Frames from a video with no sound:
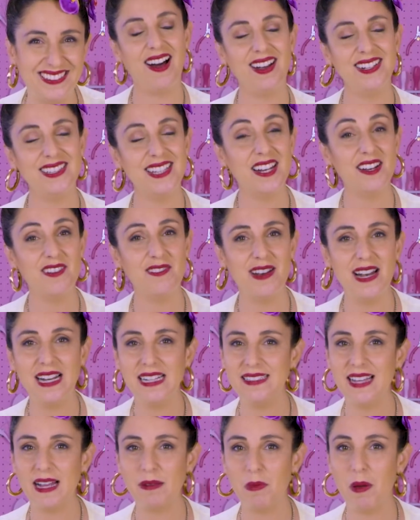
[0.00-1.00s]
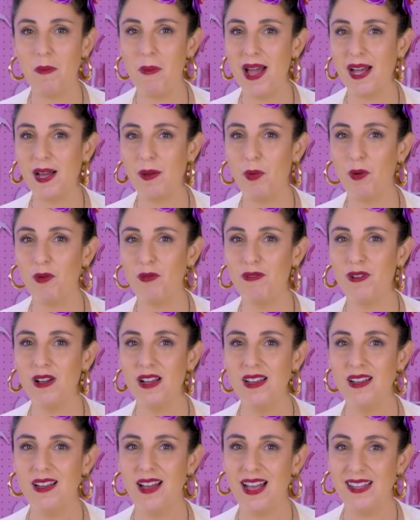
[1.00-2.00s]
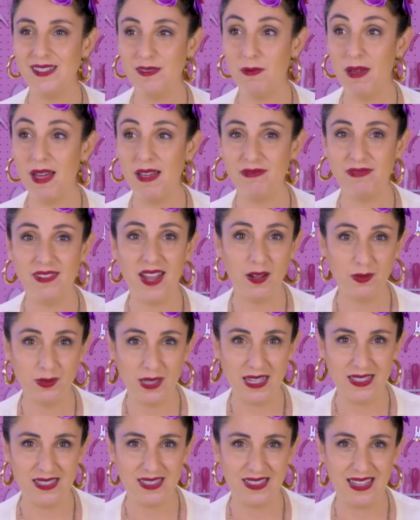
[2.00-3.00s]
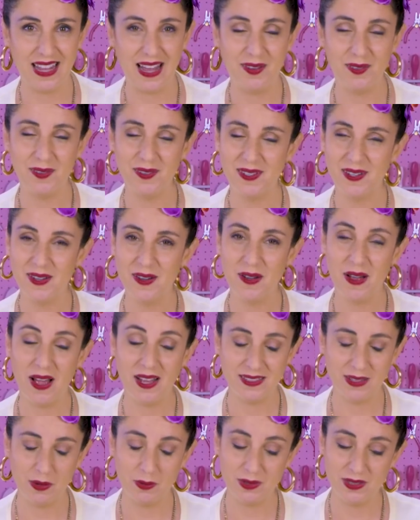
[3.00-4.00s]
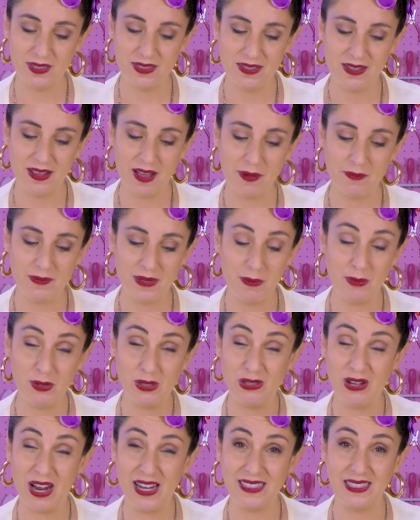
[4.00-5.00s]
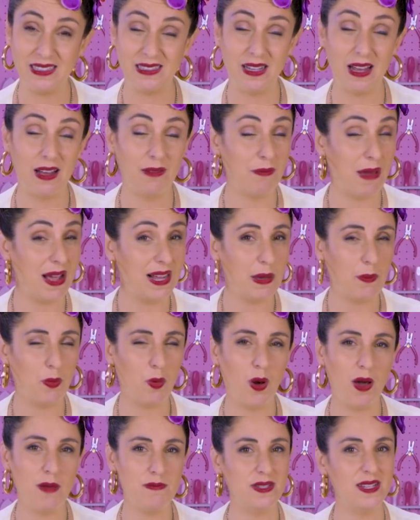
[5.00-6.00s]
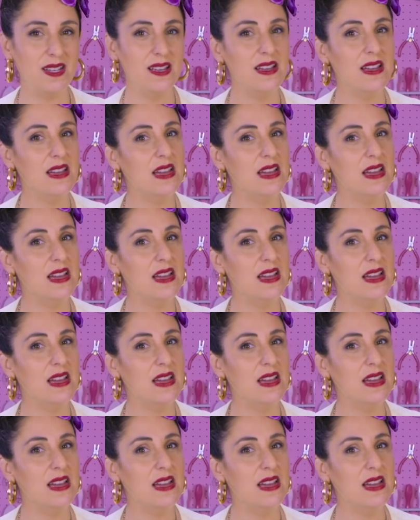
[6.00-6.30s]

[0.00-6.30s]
I didn't really take my makeup off, as you may have noticed now, as I was demonstrating the makeup wipes.